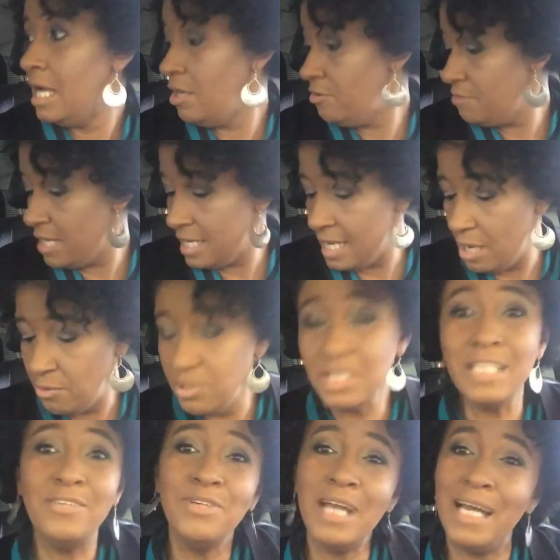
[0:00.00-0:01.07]
All right, I will
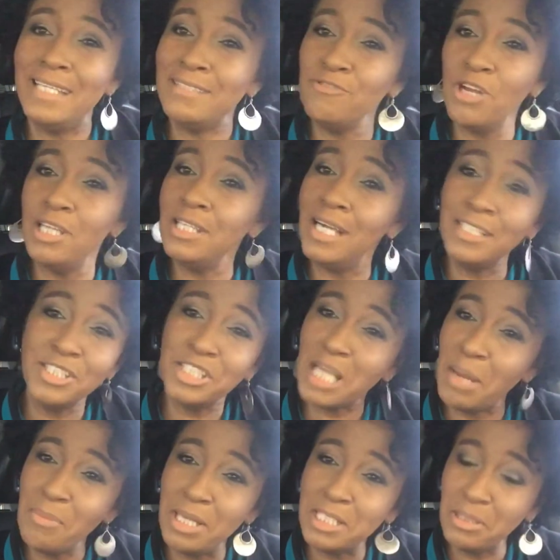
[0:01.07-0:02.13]
see you guys around
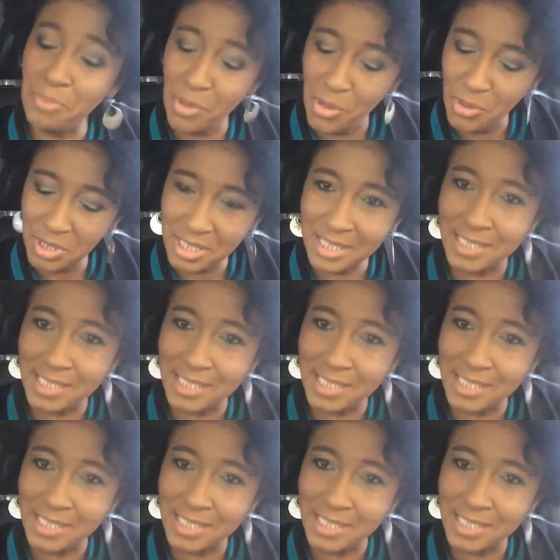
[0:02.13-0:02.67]
lunchtime, I suppose